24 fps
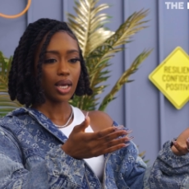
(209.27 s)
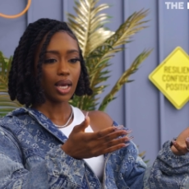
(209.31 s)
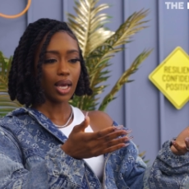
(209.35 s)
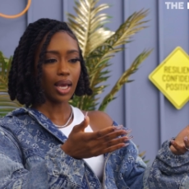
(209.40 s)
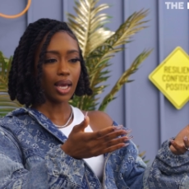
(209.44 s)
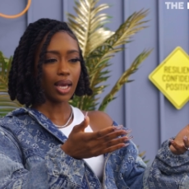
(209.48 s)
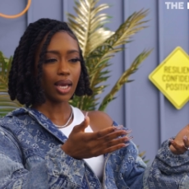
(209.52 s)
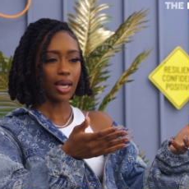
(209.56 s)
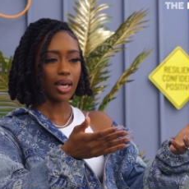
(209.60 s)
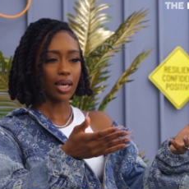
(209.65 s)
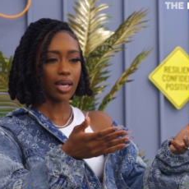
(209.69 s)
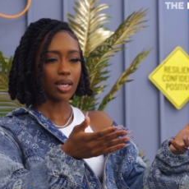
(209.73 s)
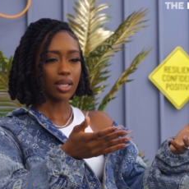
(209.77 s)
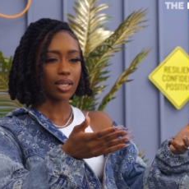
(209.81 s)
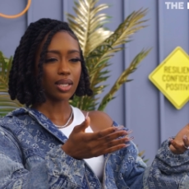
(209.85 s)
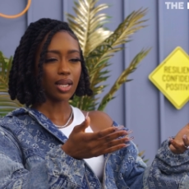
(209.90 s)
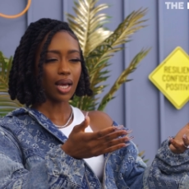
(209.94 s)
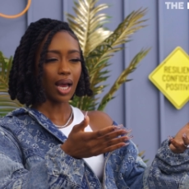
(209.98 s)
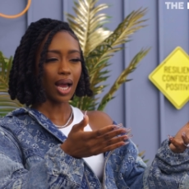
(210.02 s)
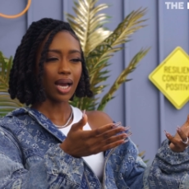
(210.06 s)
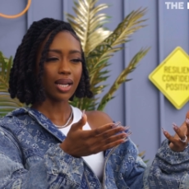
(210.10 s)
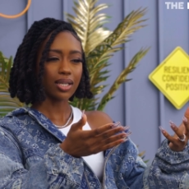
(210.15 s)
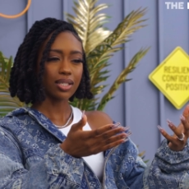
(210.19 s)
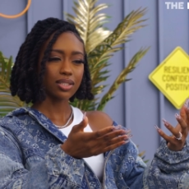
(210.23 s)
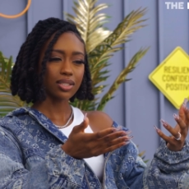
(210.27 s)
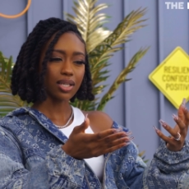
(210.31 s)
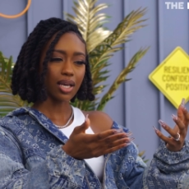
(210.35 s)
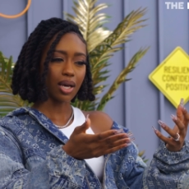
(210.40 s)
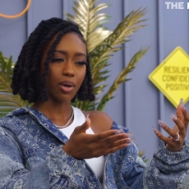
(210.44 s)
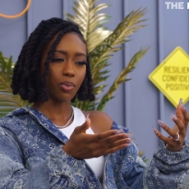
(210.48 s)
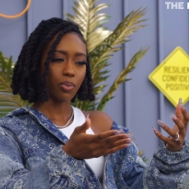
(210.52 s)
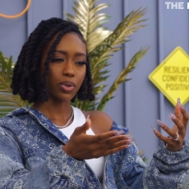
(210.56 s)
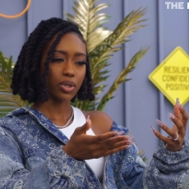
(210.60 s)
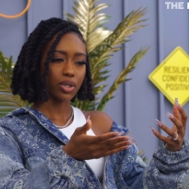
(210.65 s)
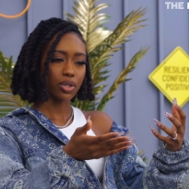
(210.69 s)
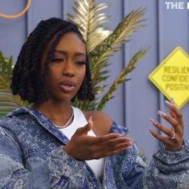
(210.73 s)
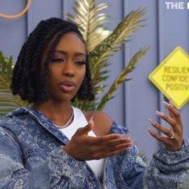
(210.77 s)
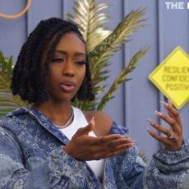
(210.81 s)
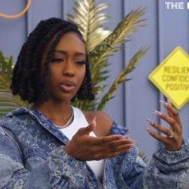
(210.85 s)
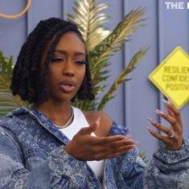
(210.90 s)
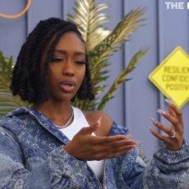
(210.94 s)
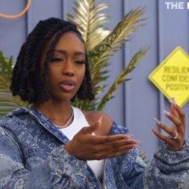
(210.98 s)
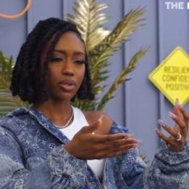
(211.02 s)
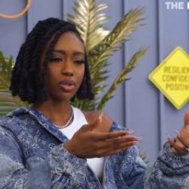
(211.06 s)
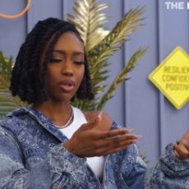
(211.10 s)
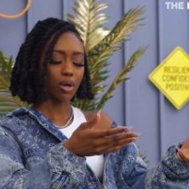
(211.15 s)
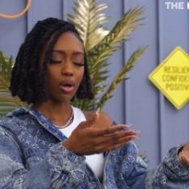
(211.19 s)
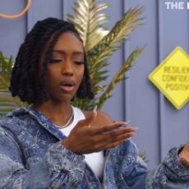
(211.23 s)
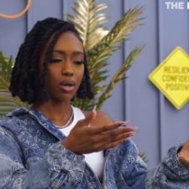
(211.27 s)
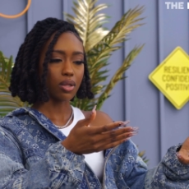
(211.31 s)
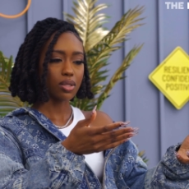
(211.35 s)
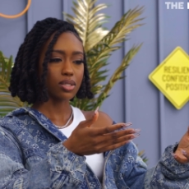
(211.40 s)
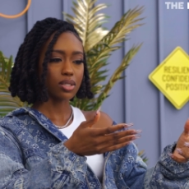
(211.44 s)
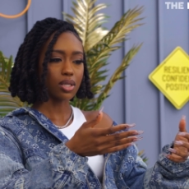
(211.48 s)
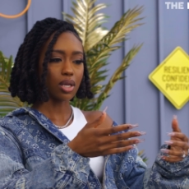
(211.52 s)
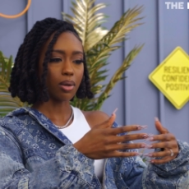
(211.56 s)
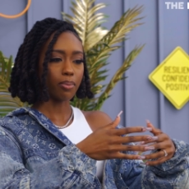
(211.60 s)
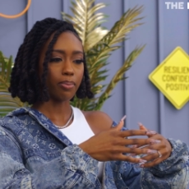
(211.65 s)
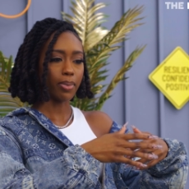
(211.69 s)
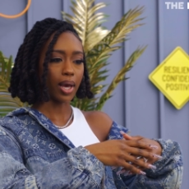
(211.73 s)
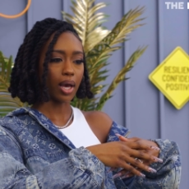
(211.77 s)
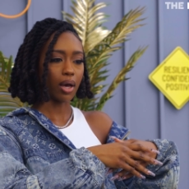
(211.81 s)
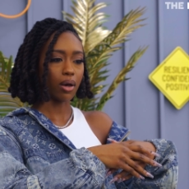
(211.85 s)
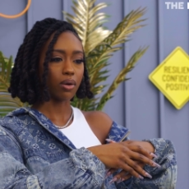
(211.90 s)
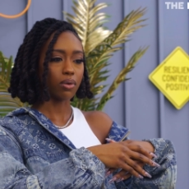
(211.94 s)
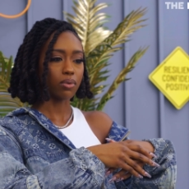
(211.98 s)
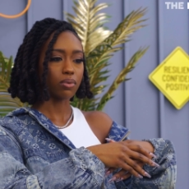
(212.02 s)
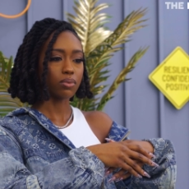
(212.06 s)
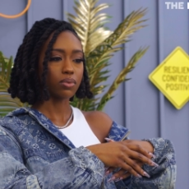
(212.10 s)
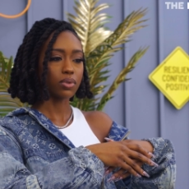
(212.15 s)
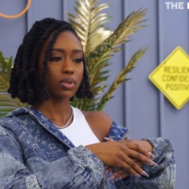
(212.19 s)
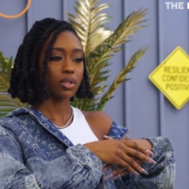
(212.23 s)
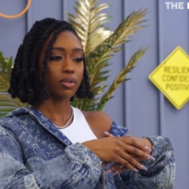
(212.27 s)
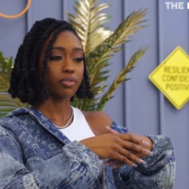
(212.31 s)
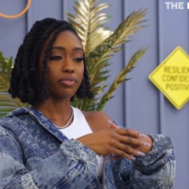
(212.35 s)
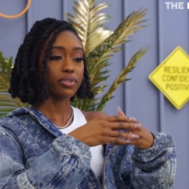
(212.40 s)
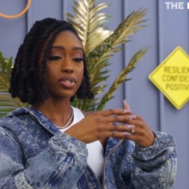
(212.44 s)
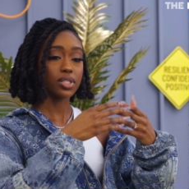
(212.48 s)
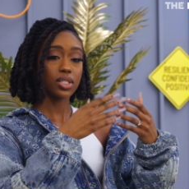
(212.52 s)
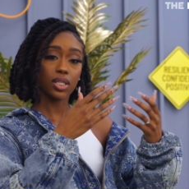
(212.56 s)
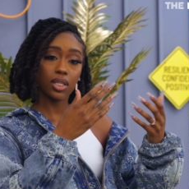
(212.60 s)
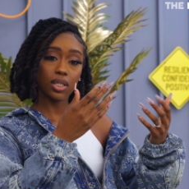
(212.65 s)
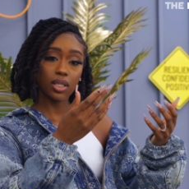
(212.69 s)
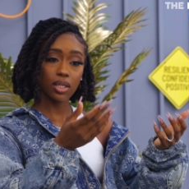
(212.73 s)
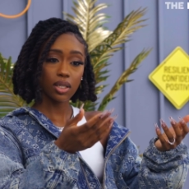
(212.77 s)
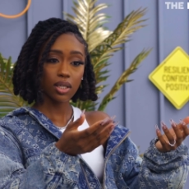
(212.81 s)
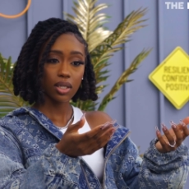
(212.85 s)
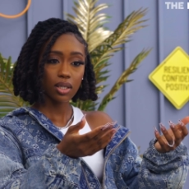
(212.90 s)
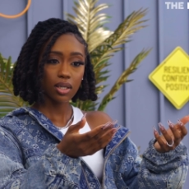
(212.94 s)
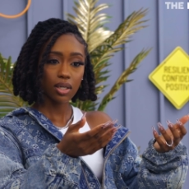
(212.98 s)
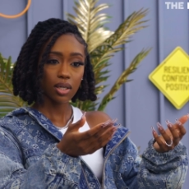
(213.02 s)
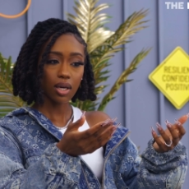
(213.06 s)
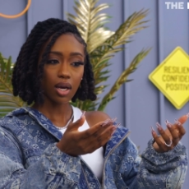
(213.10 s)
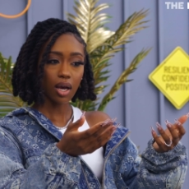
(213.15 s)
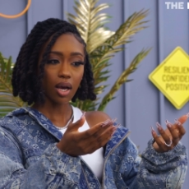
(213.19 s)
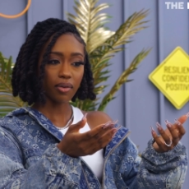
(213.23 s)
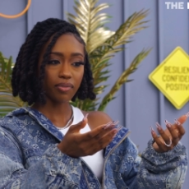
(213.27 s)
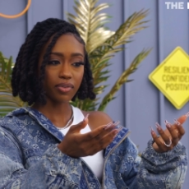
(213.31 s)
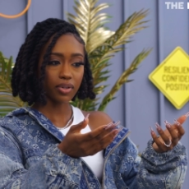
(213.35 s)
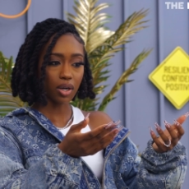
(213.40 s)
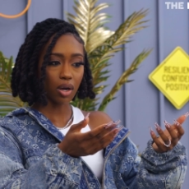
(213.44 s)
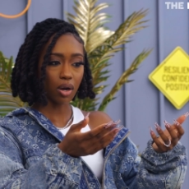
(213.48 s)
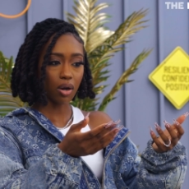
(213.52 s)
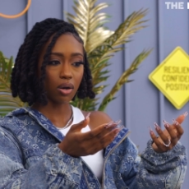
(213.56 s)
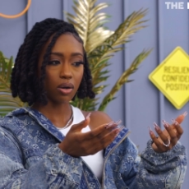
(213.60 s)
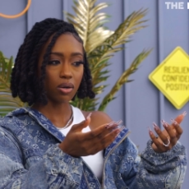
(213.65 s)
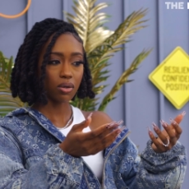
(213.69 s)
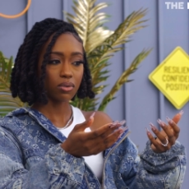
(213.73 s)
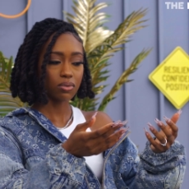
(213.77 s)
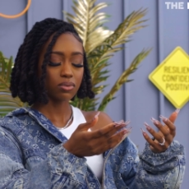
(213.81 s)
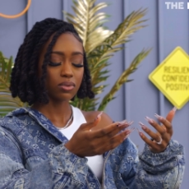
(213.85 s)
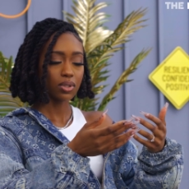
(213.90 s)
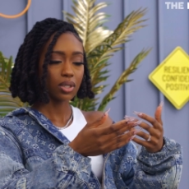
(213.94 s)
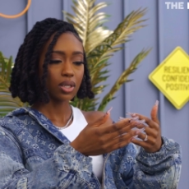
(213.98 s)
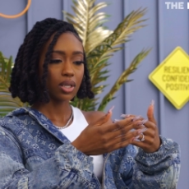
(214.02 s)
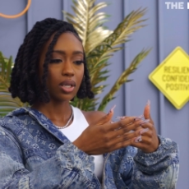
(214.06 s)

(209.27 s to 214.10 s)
And I just kind of want to know your thoughts about the fatigue of it all,